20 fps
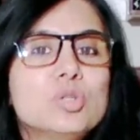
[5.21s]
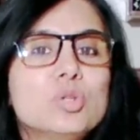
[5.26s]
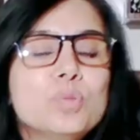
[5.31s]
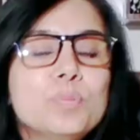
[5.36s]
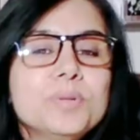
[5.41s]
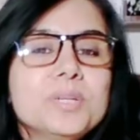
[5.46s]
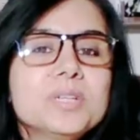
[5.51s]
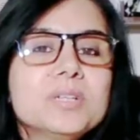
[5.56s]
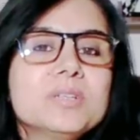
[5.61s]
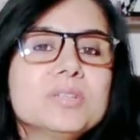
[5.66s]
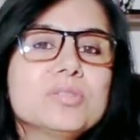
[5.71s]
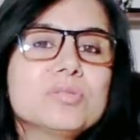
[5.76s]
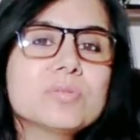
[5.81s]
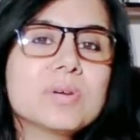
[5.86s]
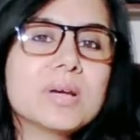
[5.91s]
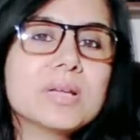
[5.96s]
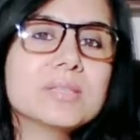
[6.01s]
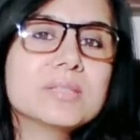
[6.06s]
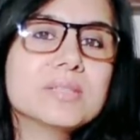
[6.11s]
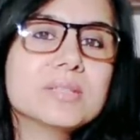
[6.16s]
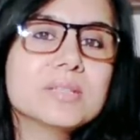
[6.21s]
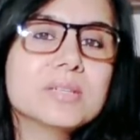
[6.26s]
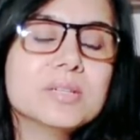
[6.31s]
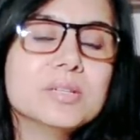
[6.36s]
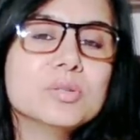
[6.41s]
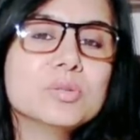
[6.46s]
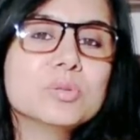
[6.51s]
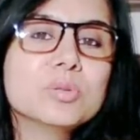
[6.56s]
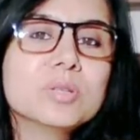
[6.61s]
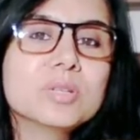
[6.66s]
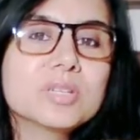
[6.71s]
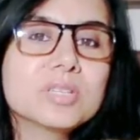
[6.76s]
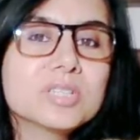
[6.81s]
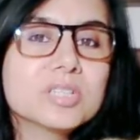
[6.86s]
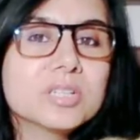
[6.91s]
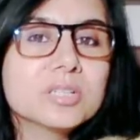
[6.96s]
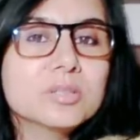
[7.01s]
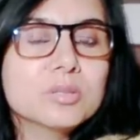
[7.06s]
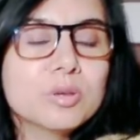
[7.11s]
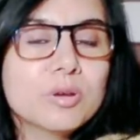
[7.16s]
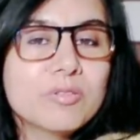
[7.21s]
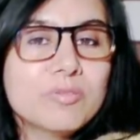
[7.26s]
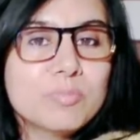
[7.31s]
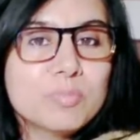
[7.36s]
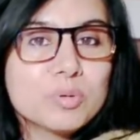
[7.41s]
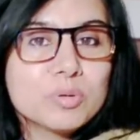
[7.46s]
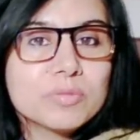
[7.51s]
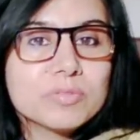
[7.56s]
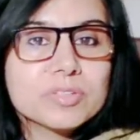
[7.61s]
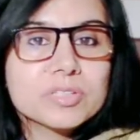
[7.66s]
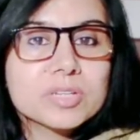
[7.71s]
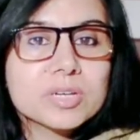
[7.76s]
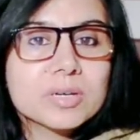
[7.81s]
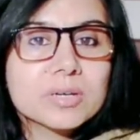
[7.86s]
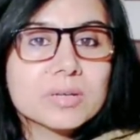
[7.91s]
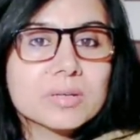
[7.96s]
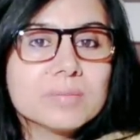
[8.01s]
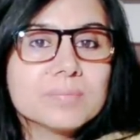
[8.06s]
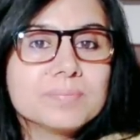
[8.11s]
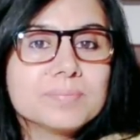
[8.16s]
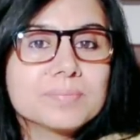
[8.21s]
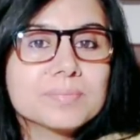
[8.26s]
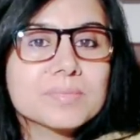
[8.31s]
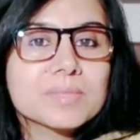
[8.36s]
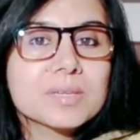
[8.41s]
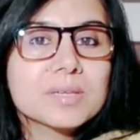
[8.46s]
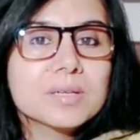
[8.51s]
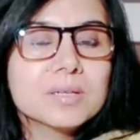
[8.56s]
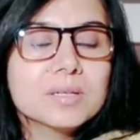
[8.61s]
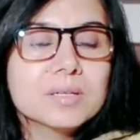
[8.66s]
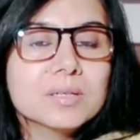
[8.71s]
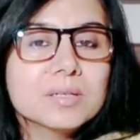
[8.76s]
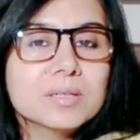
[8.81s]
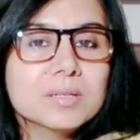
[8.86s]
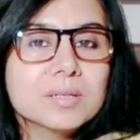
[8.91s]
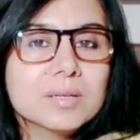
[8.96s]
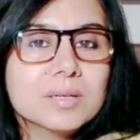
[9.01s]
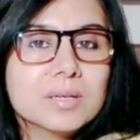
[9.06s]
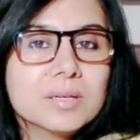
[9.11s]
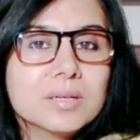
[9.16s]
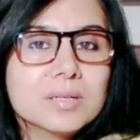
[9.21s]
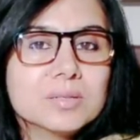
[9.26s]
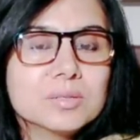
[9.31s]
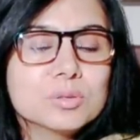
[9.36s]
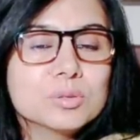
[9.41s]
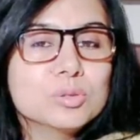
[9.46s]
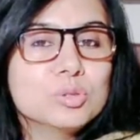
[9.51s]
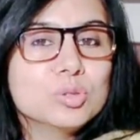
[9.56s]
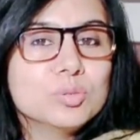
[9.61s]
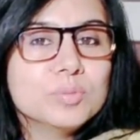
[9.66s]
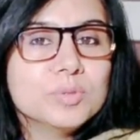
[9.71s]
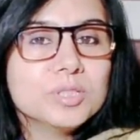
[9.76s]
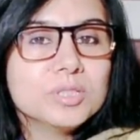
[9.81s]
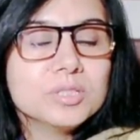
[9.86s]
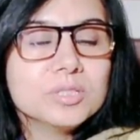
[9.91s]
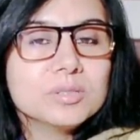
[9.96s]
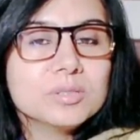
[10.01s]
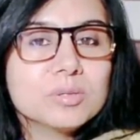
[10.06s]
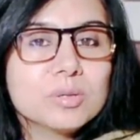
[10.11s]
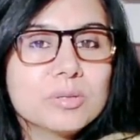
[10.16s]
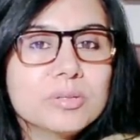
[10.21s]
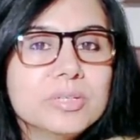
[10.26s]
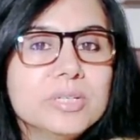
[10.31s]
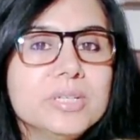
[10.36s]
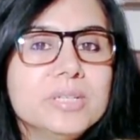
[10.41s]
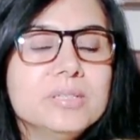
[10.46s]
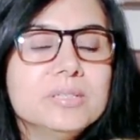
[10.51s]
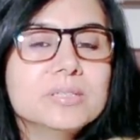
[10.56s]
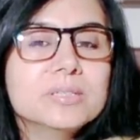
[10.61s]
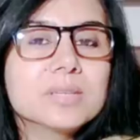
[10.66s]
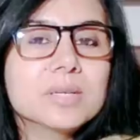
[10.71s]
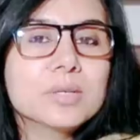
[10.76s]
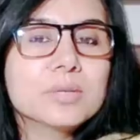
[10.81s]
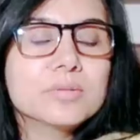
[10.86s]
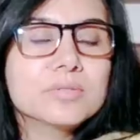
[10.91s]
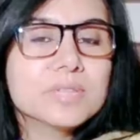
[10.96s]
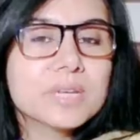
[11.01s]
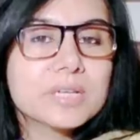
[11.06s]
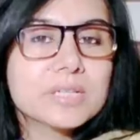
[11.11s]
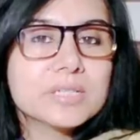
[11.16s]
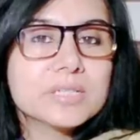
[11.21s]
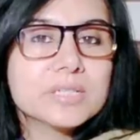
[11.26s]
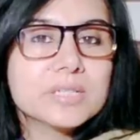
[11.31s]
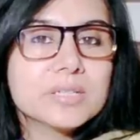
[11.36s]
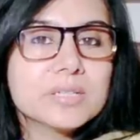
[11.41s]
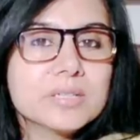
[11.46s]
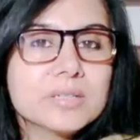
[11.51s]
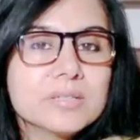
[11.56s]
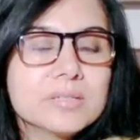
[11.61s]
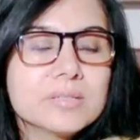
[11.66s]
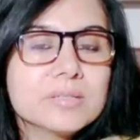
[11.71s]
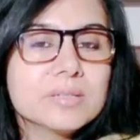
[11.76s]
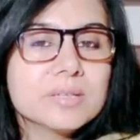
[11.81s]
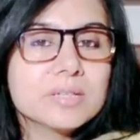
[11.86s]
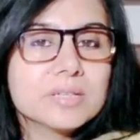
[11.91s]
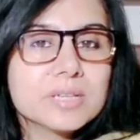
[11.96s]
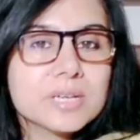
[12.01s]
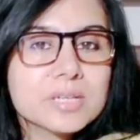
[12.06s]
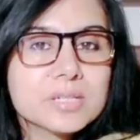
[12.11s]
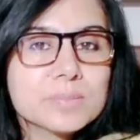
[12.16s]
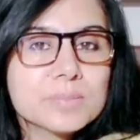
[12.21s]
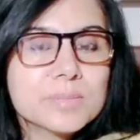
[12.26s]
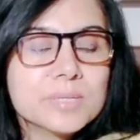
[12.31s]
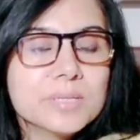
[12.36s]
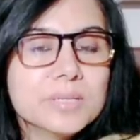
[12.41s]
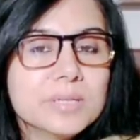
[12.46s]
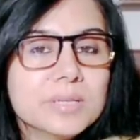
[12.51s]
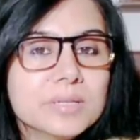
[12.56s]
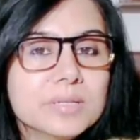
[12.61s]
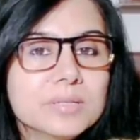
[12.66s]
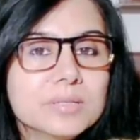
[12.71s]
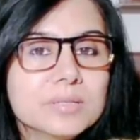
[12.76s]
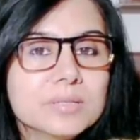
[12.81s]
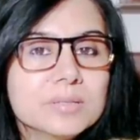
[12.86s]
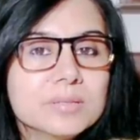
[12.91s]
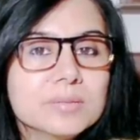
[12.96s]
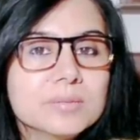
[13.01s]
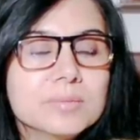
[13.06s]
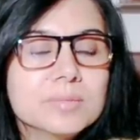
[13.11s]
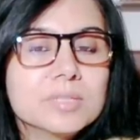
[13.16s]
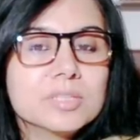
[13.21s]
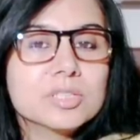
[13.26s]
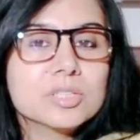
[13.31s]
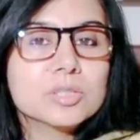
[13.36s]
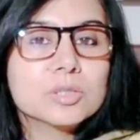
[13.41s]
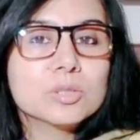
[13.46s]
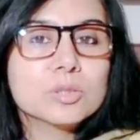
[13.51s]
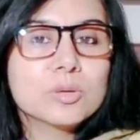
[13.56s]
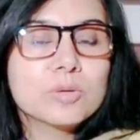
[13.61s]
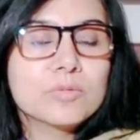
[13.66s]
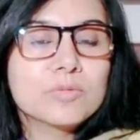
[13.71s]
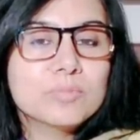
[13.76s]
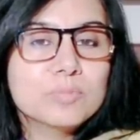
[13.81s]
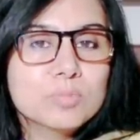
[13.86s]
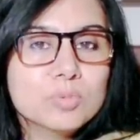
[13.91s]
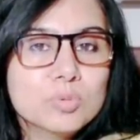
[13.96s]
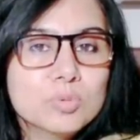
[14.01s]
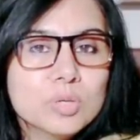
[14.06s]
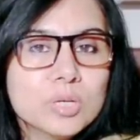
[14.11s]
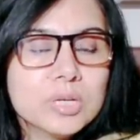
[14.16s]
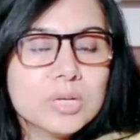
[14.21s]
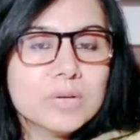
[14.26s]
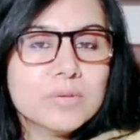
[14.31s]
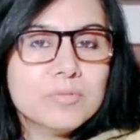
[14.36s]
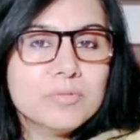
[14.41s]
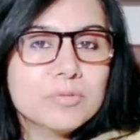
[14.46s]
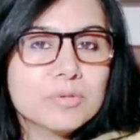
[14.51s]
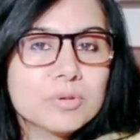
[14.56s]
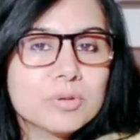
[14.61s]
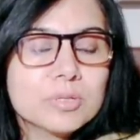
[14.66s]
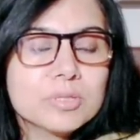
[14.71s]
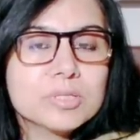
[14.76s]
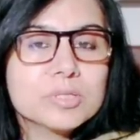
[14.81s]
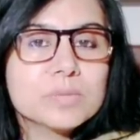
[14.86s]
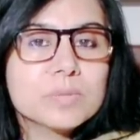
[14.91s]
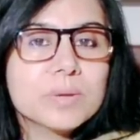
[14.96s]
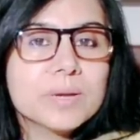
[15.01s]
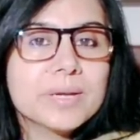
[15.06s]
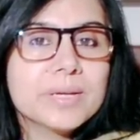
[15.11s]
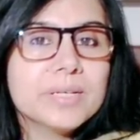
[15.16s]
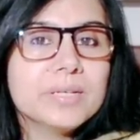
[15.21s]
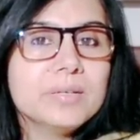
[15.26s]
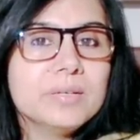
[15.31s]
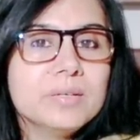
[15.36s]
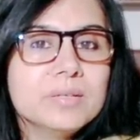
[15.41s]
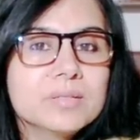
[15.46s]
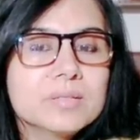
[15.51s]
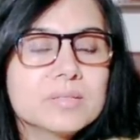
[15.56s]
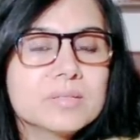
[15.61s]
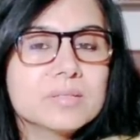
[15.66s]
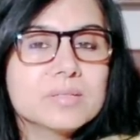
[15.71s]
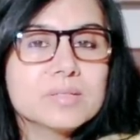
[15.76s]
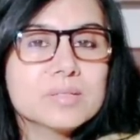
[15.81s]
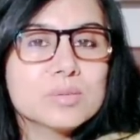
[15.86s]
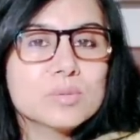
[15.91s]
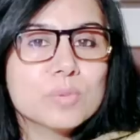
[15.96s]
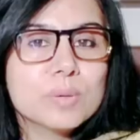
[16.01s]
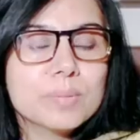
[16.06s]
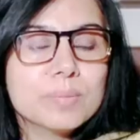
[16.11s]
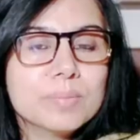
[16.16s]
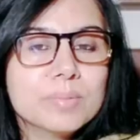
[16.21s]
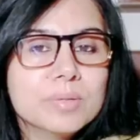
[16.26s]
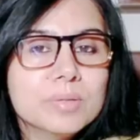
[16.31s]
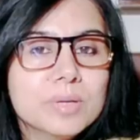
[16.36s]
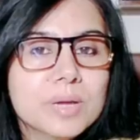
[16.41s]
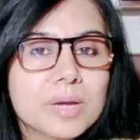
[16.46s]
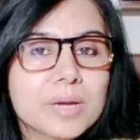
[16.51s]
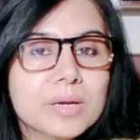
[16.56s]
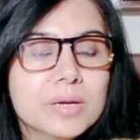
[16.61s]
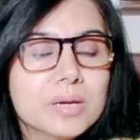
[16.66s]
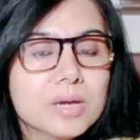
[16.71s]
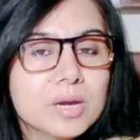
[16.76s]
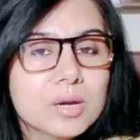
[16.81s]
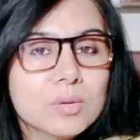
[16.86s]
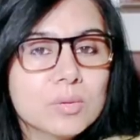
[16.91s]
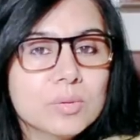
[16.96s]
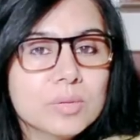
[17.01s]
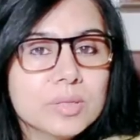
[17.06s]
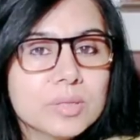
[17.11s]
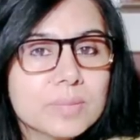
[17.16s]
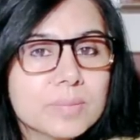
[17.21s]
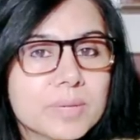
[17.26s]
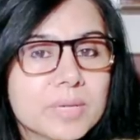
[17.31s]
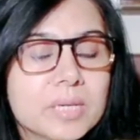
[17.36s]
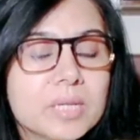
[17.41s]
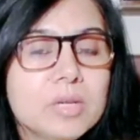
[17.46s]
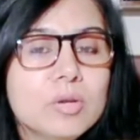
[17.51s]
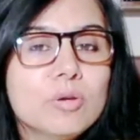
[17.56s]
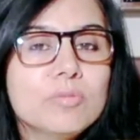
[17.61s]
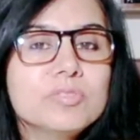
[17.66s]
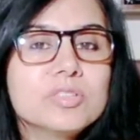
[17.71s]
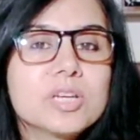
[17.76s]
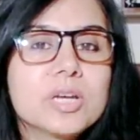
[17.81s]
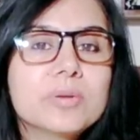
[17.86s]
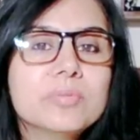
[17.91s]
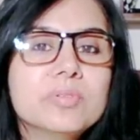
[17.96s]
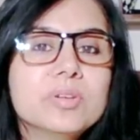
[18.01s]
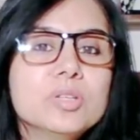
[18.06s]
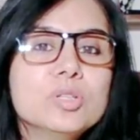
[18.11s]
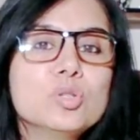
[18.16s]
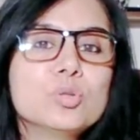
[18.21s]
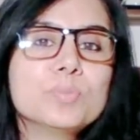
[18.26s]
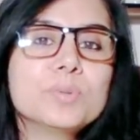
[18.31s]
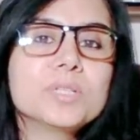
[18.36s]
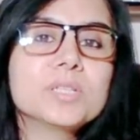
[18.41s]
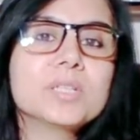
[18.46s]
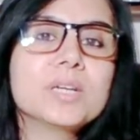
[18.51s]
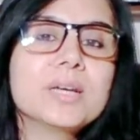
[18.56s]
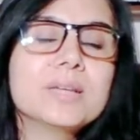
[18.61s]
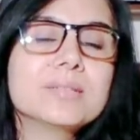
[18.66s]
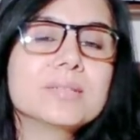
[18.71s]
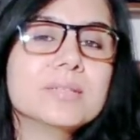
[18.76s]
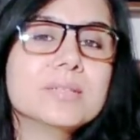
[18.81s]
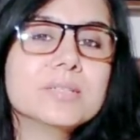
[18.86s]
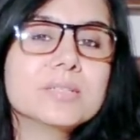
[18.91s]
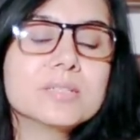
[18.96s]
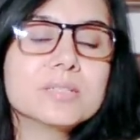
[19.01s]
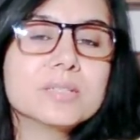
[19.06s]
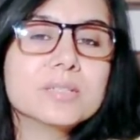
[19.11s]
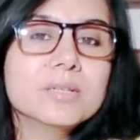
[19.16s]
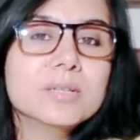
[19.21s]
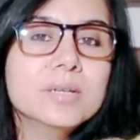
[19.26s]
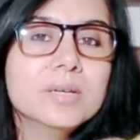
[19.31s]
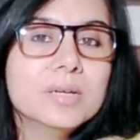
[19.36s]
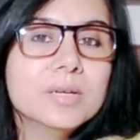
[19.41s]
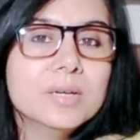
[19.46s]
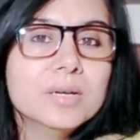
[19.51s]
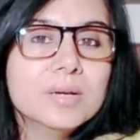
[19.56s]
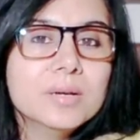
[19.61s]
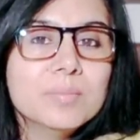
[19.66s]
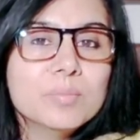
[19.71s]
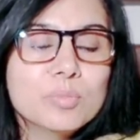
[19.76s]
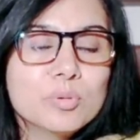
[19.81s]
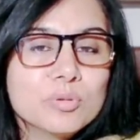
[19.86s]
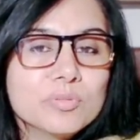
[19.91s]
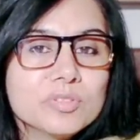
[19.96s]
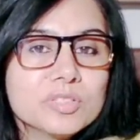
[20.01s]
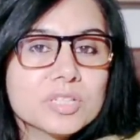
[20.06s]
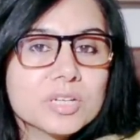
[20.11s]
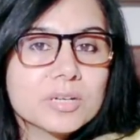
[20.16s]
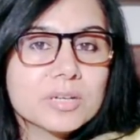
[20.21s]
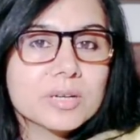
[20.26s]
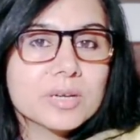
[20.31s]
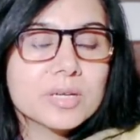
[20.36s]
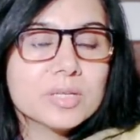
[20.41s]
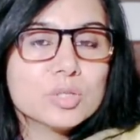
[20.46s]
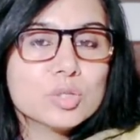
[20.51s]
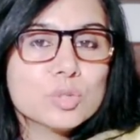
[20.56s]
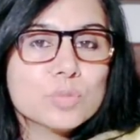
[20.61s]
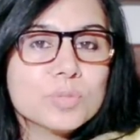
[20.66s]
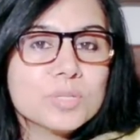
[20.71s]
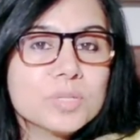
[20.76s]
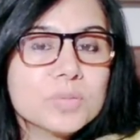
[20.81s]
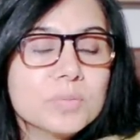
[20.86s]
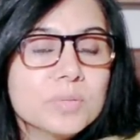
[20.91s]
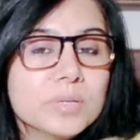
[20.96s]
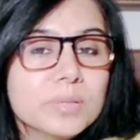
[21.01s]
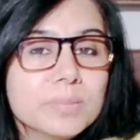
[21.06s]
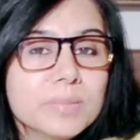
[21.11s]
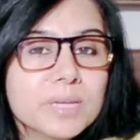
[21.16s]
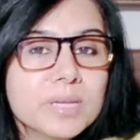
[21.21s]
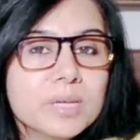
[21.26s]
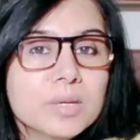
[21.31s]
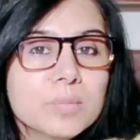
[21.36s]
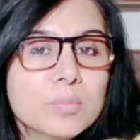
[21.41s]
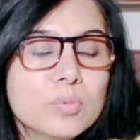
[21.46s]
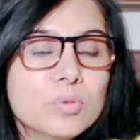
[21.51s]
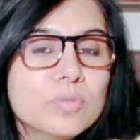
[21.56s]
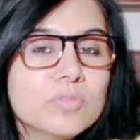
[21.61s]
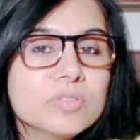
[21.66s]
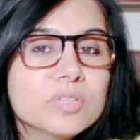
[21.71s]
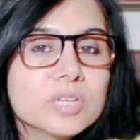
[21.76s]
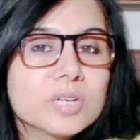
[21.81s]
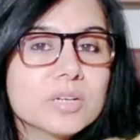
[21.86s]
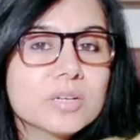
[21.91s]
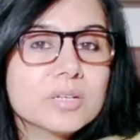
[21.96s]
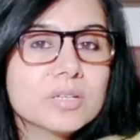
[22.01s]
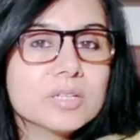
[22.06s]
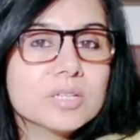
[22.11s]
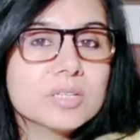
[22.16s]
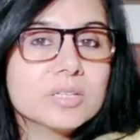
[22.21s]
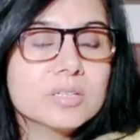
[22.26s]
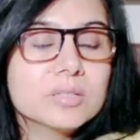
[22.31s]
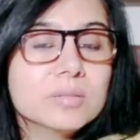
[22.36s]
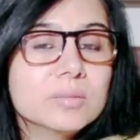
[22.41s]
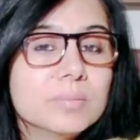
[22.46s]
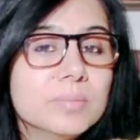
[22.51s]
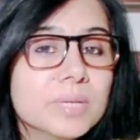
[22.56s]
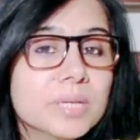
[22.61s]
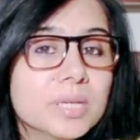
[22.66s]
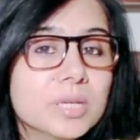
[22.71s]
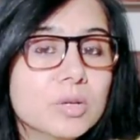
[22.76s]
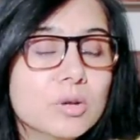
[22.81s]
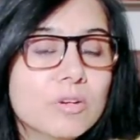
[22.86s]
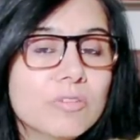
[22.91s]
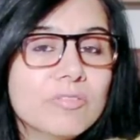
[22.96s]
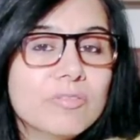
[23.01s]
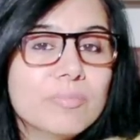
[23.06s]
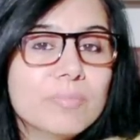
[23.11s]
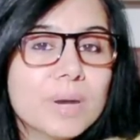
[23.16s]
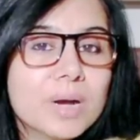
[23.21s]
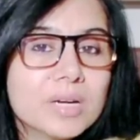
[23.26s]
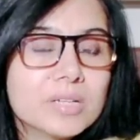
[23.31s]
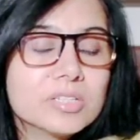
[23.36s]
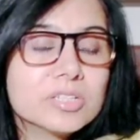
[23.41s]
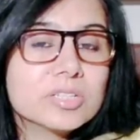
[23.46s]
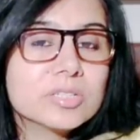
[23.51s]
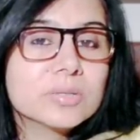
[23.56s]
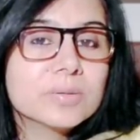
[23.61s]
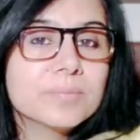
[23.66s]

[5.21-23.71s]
jupiter's transit into the nakshatra of purvashada uh, so jupiter is already in the sign of sagittarius it has been in the nakshatra of mula for all this while since november and now in the beginning of january jupiter has entered purvashada and jupiter will remain in purvashada till the beginning of march